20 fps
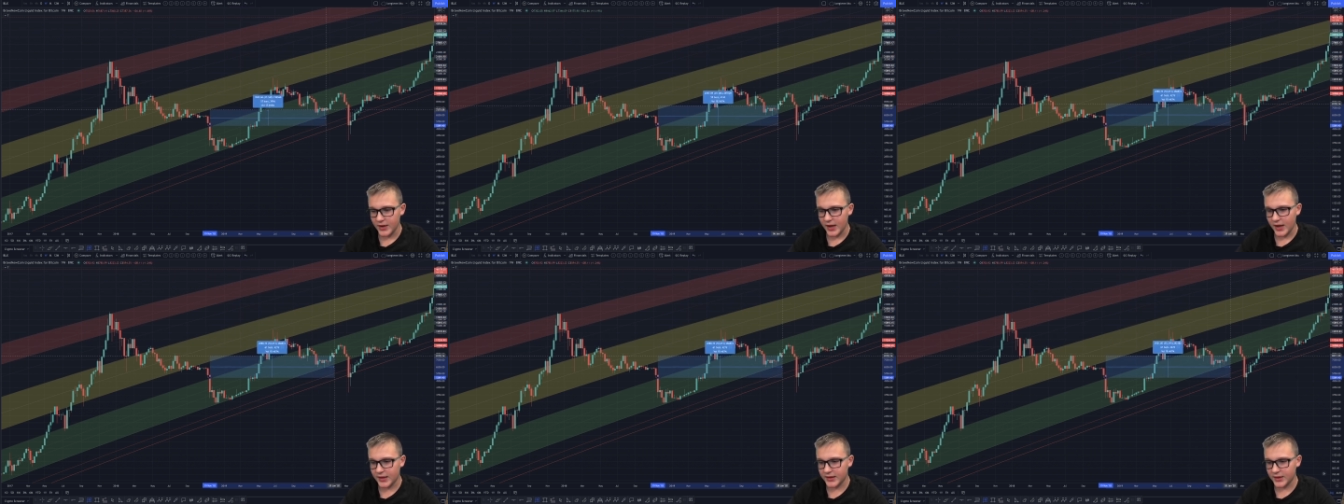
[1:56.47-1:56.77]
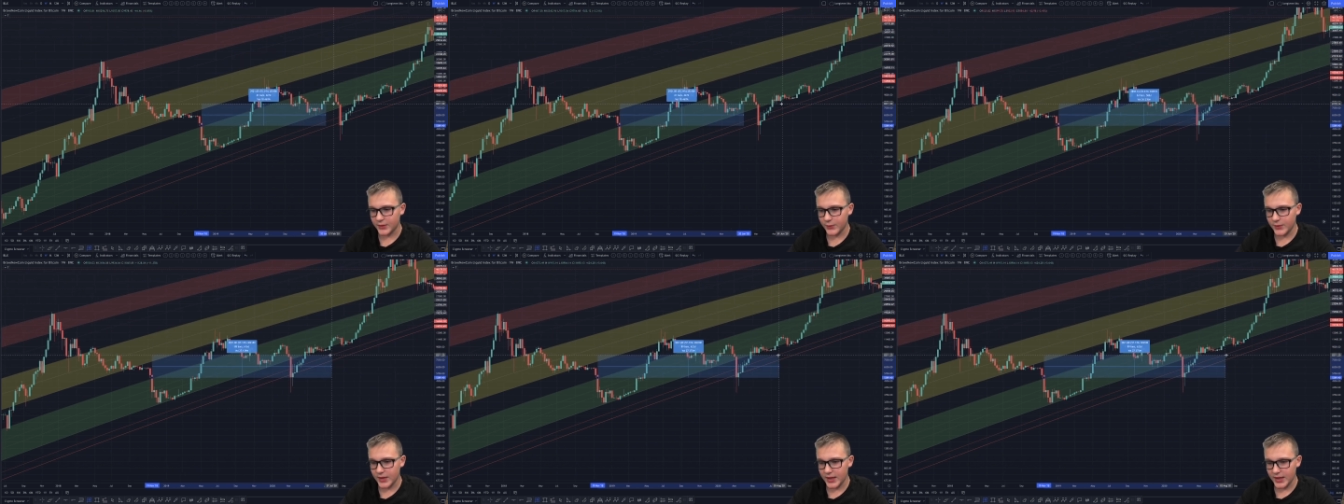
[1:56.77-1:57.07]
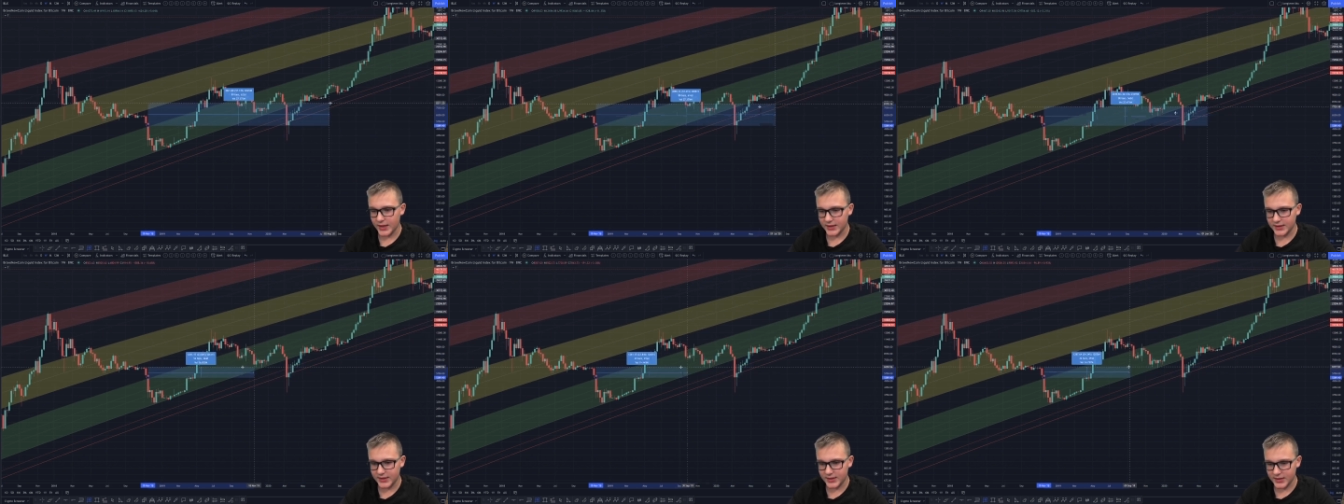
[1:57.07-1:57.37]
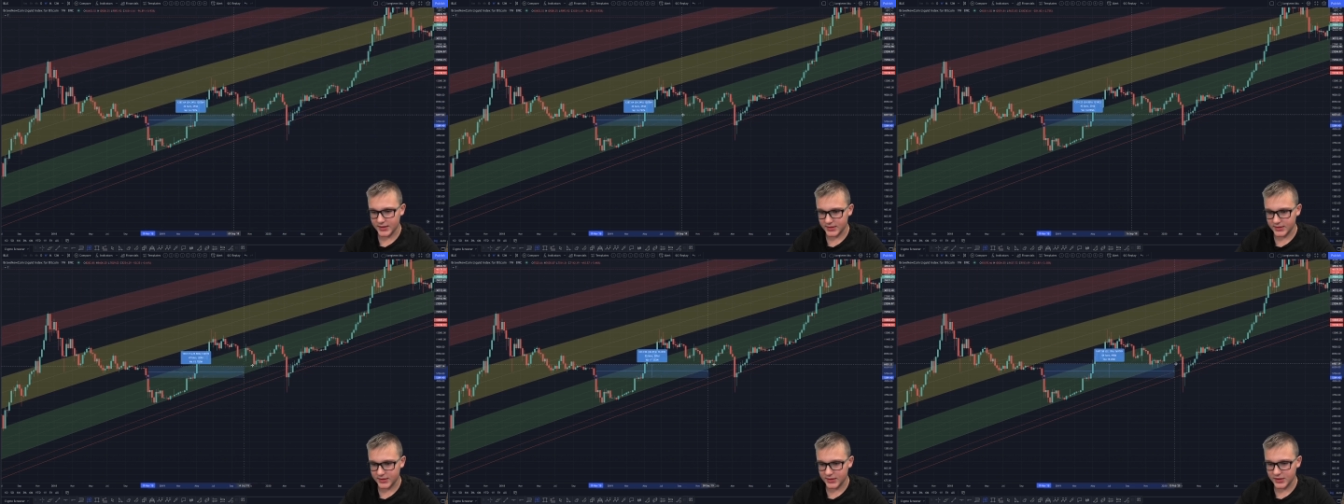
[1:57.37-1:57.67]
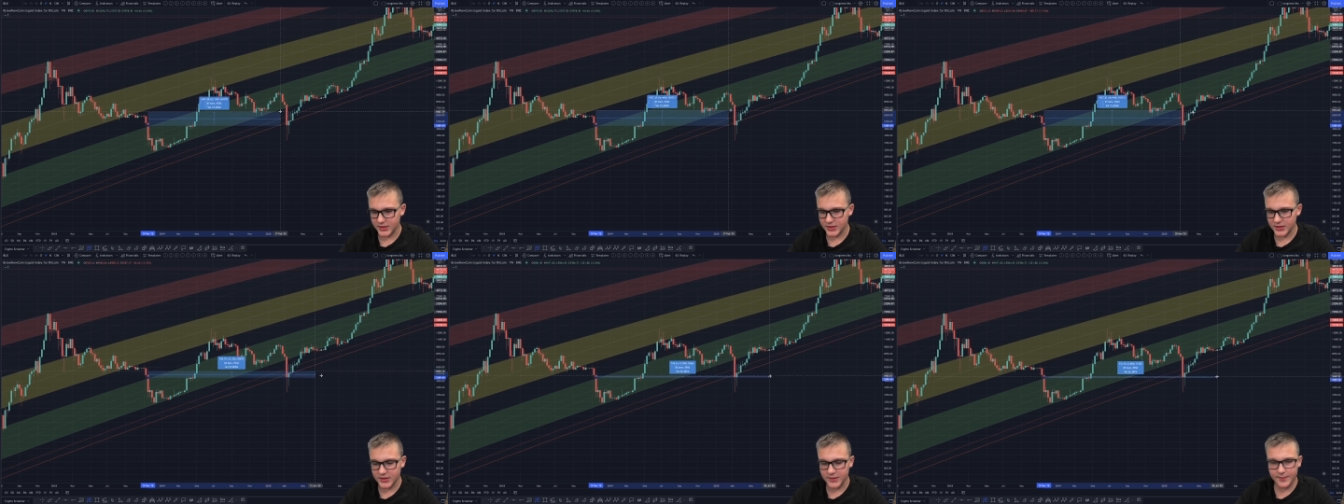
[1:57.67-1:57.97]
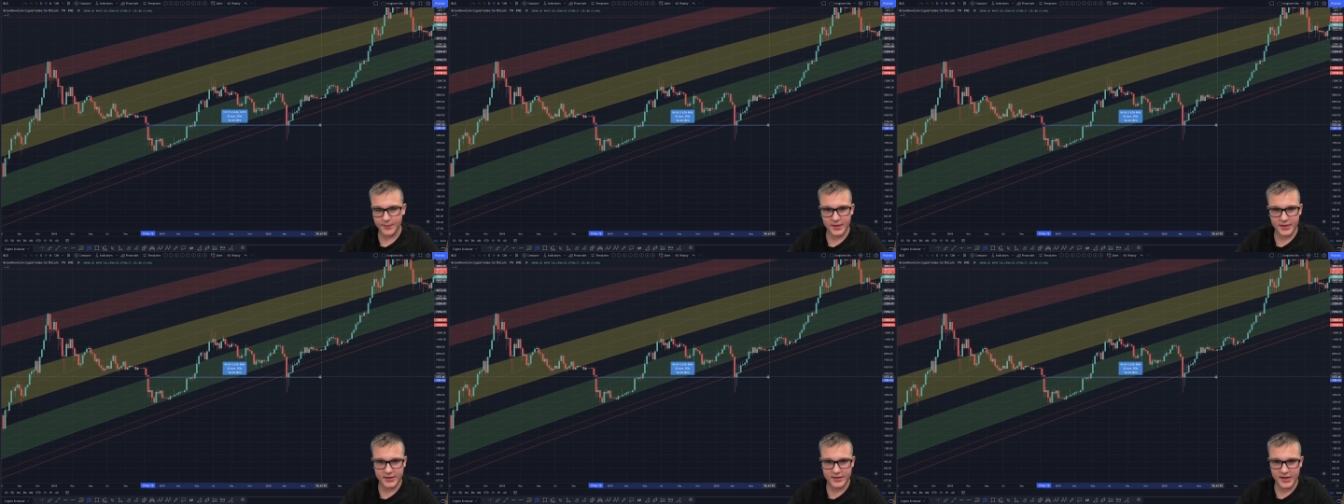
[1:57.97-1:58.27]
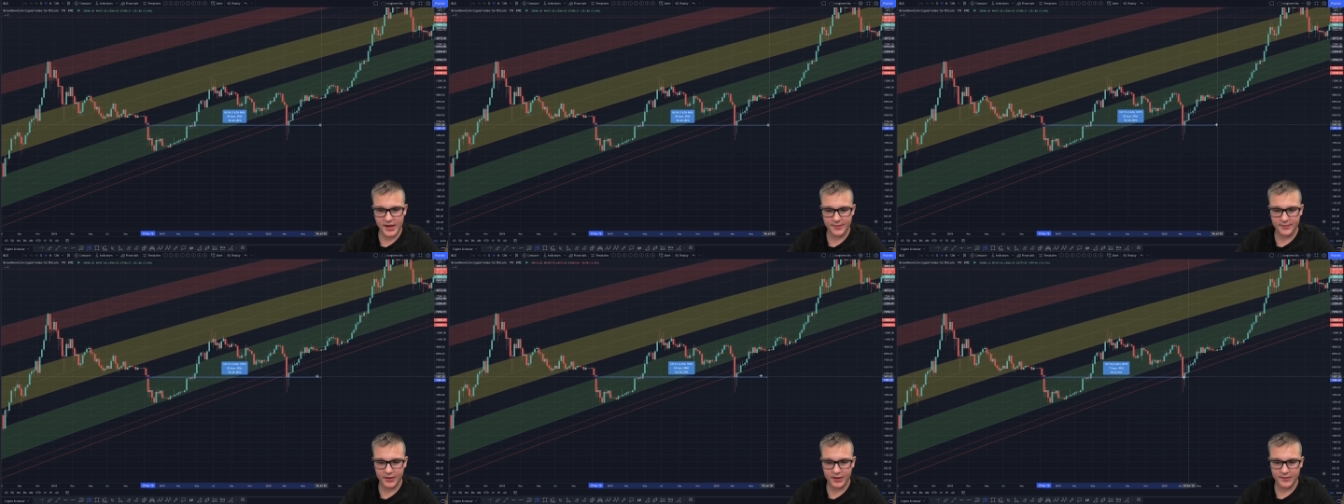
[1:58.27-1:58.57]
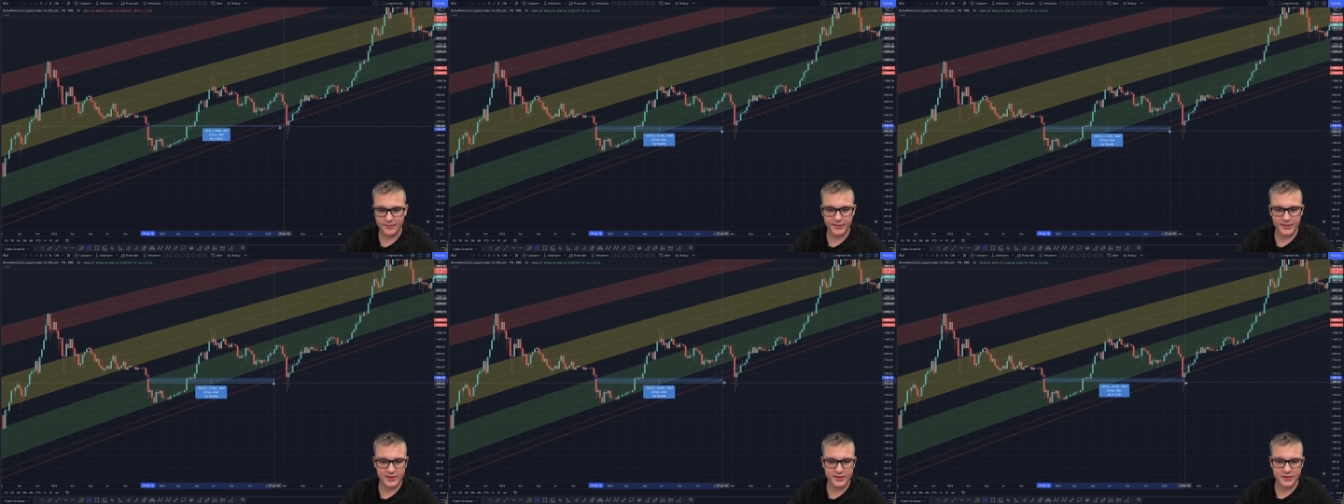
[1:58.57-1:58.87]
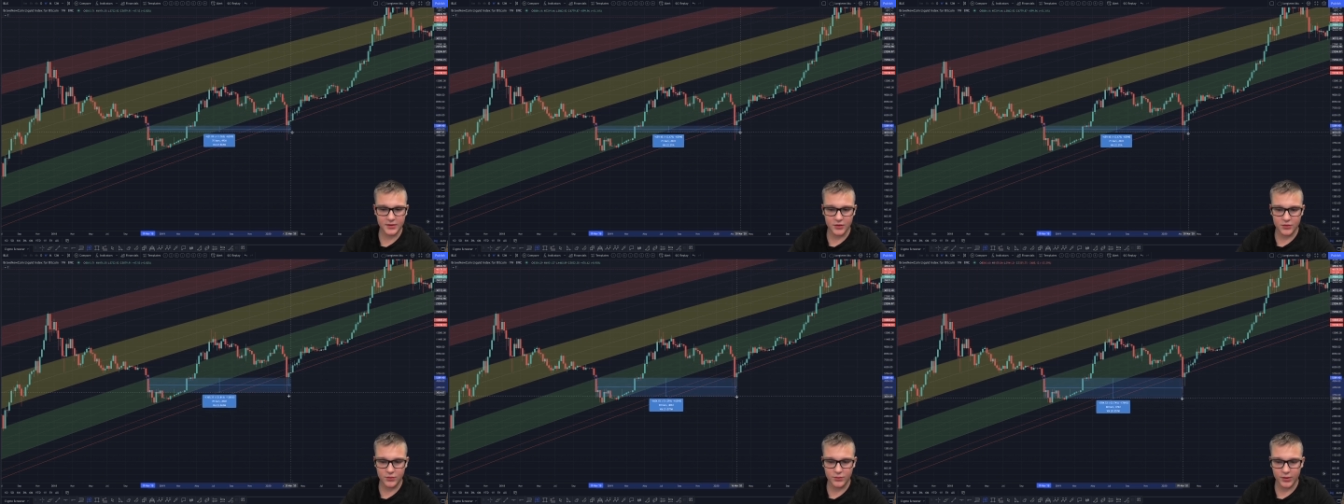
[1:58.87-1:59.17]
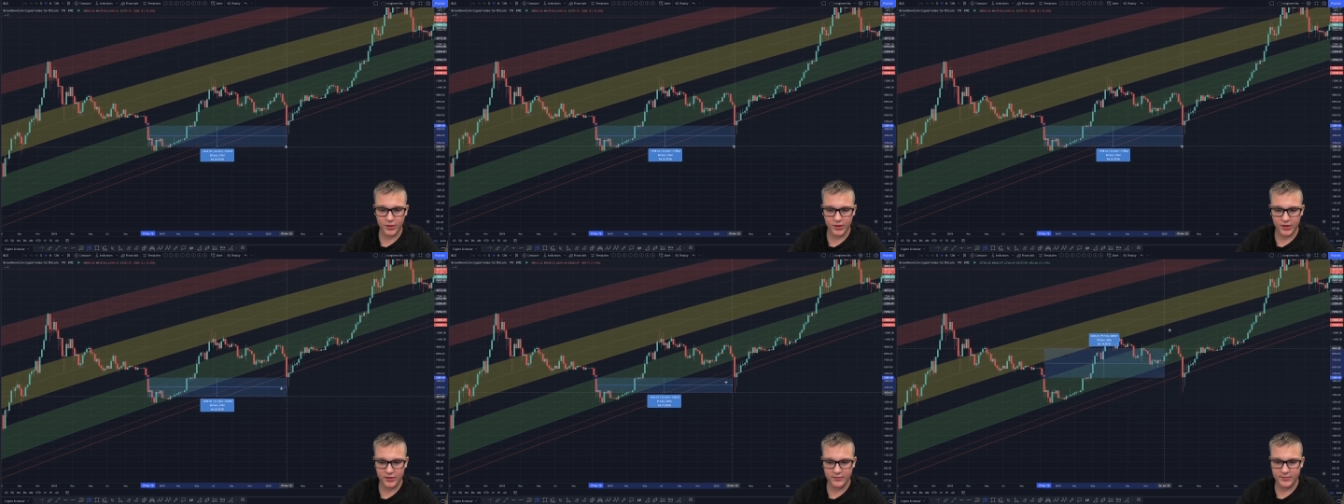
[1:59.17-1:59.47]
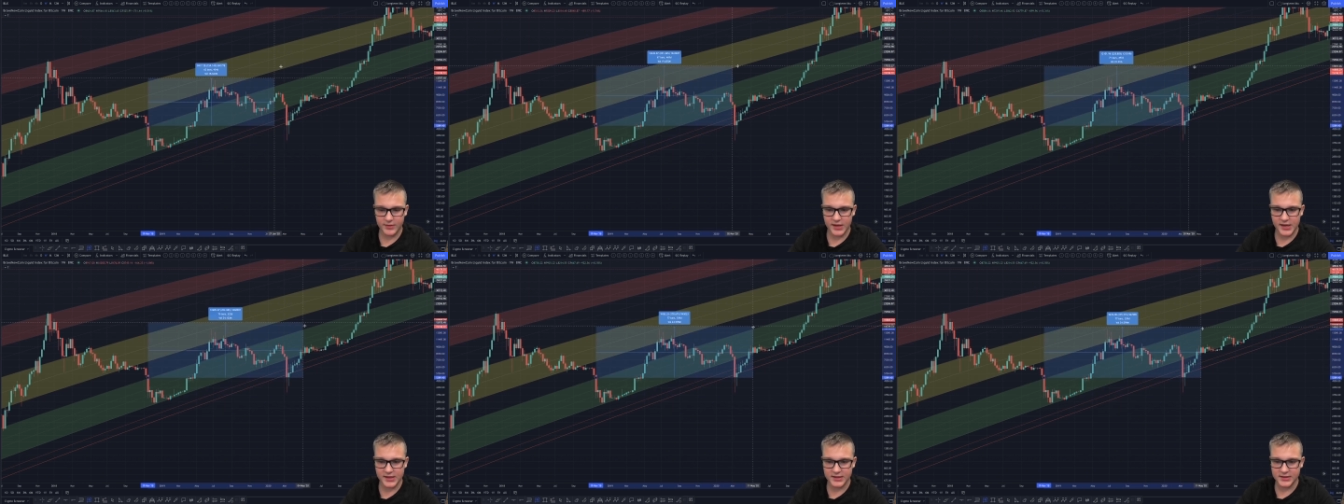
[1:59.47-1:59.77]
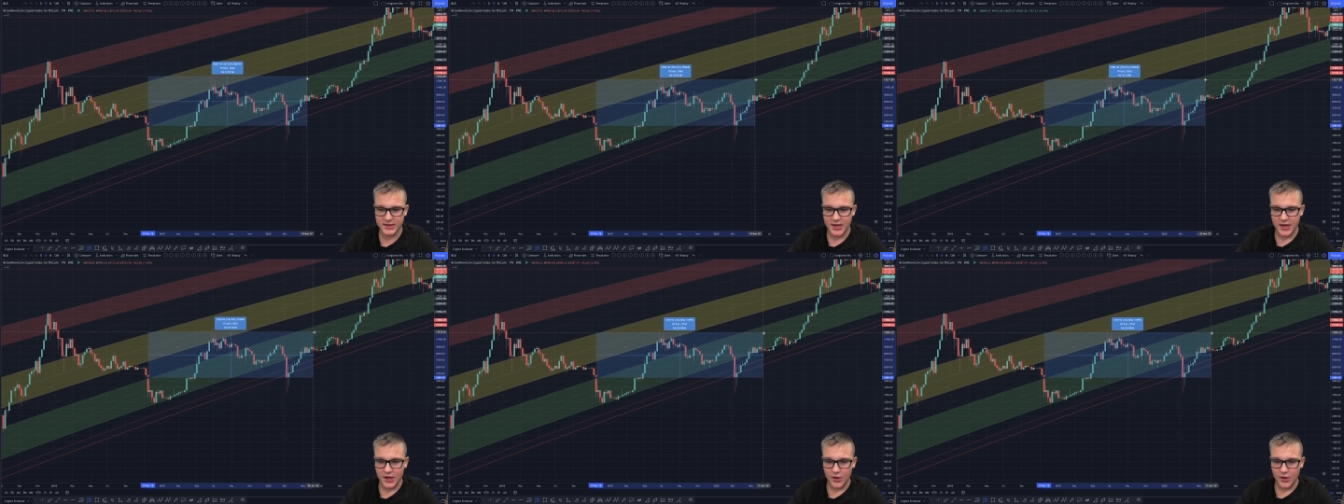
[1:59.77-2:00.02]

And then we had this. This is a pandemic, but don't worry because